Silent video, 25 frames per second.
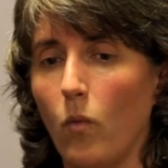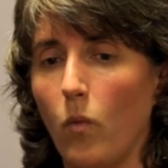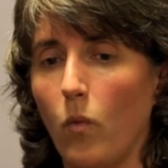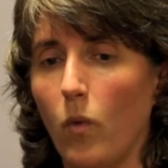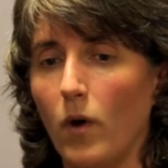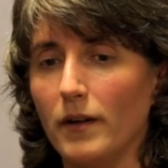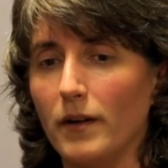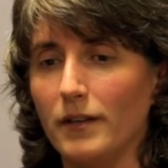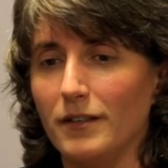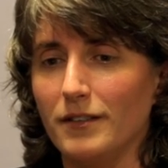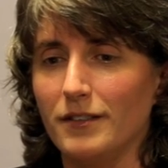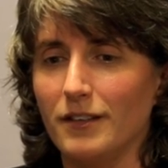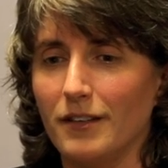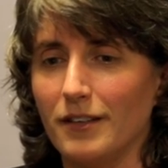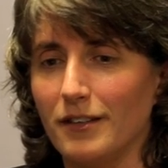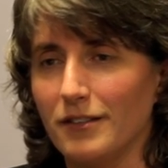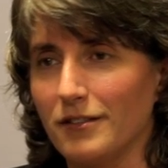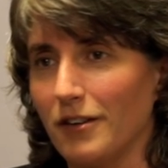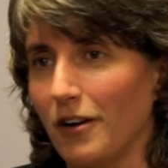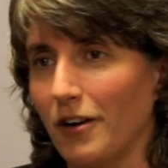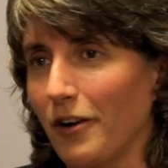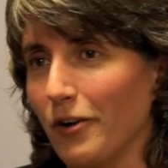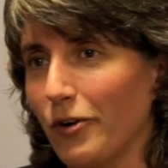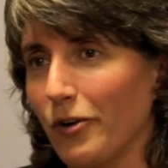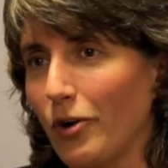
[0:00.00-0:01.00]
what
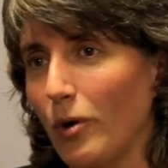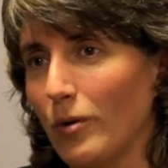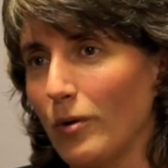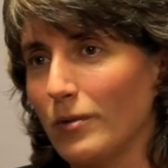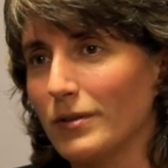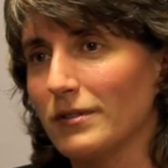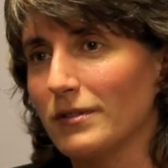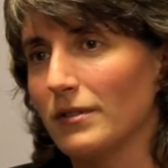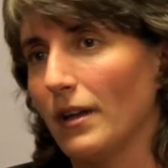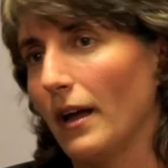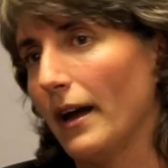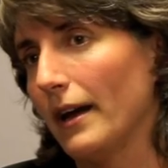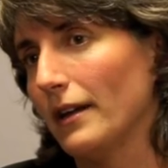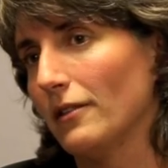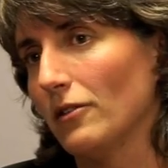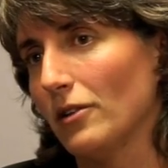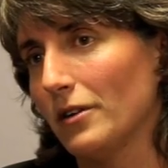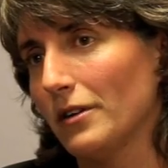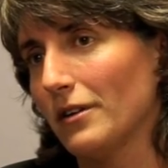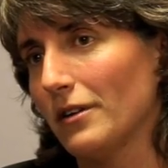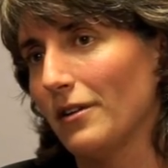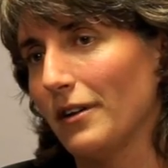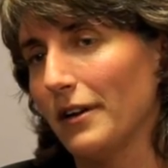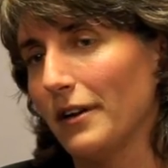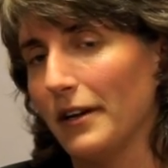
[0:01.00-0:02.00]
does our coastline
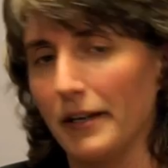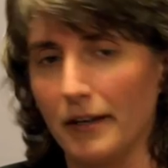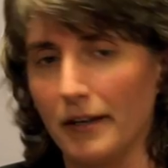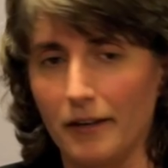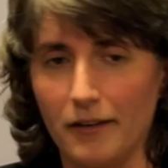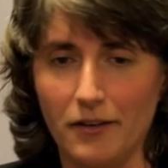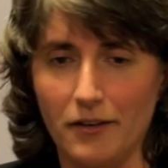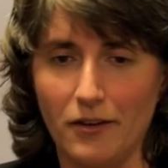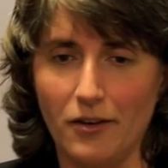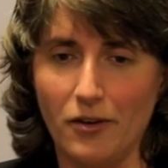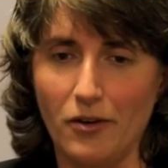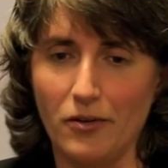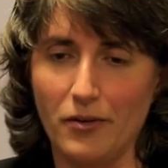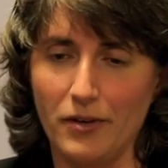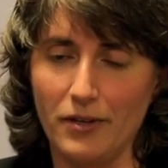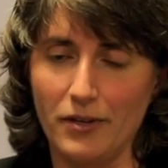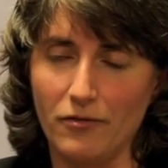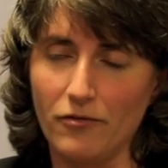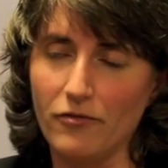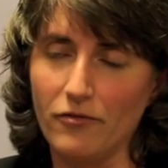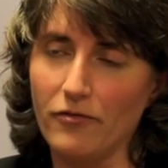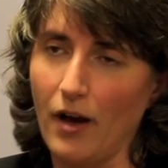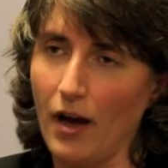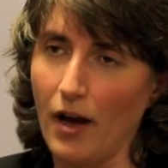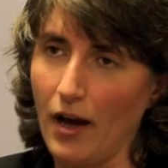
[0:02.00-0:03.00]
look like, you know,
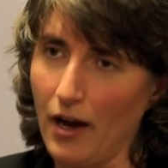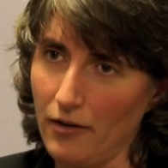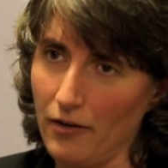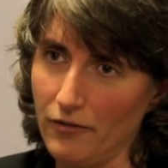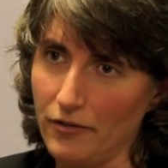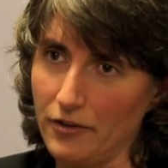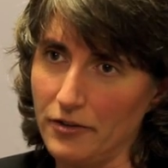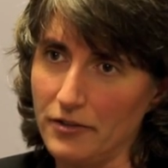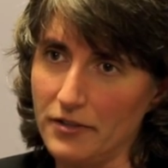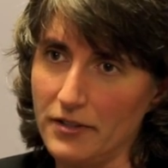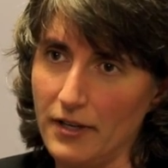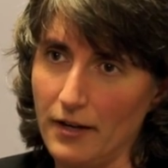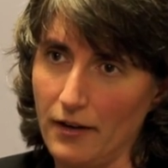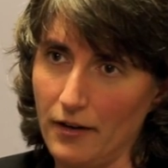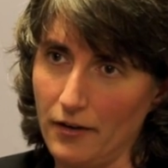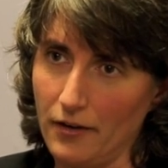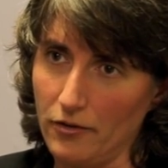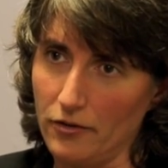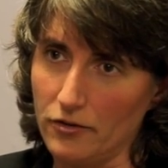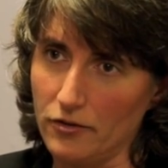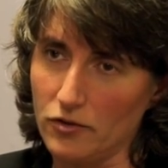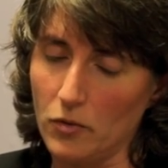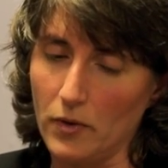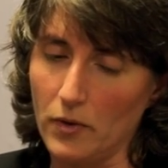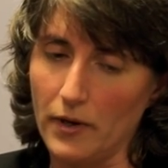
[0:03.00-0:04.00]
in 5 or 10
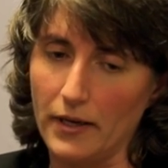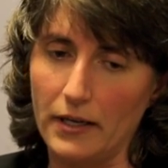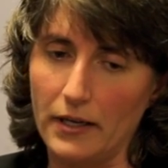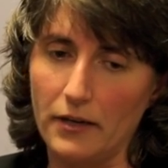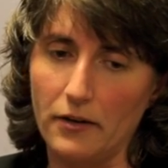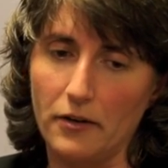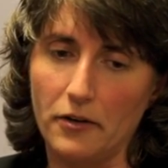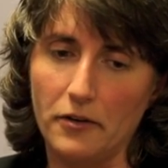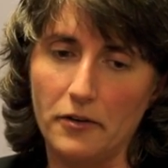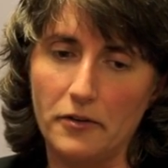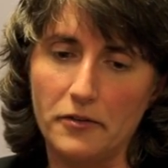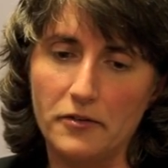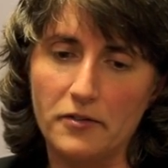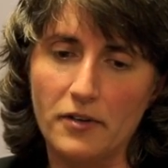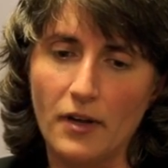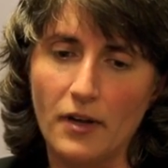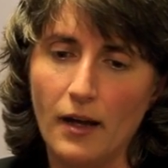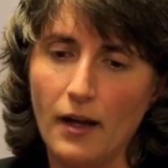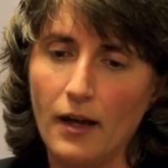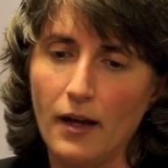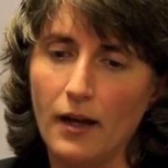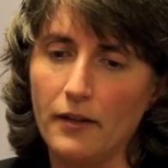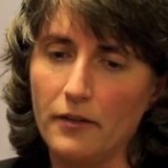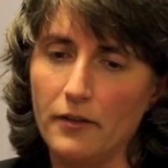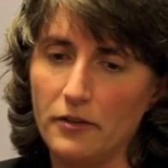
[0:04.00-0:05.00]
or 20 years.
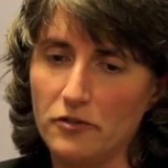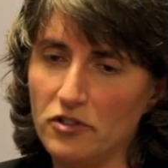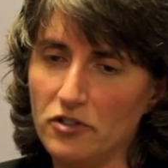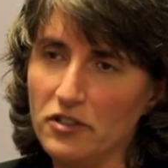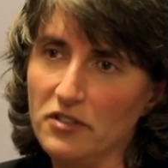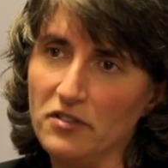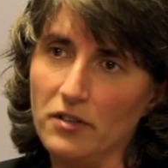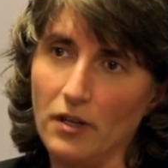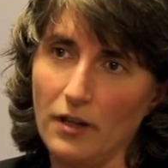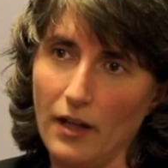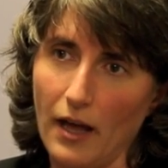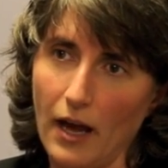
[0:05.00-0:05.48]
There's just a